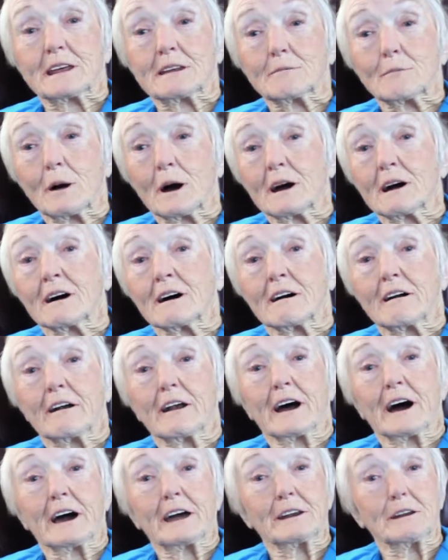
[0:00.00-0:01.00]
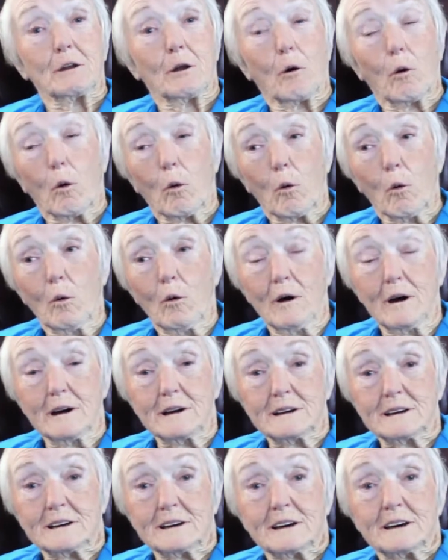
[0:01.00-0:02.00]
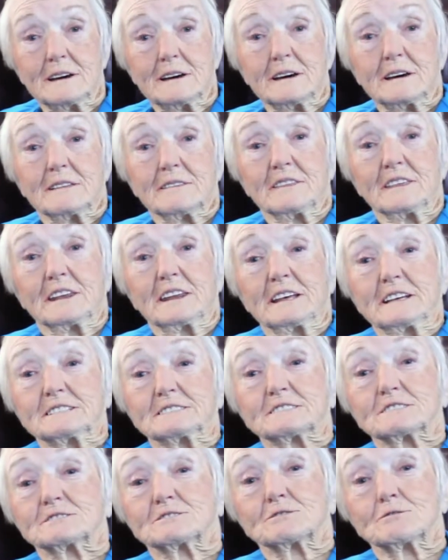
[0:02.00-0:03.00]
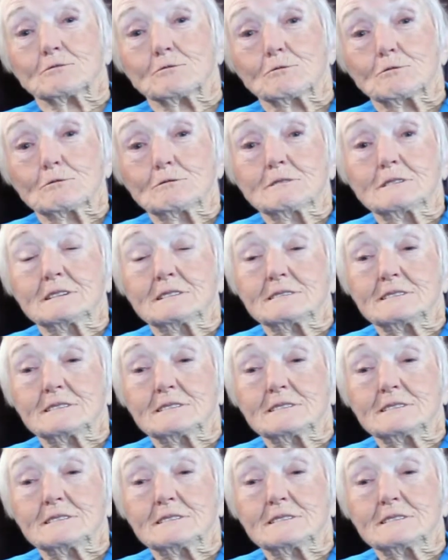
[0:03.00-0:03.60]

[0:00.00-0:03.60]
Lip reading: in my heart I know that it's true.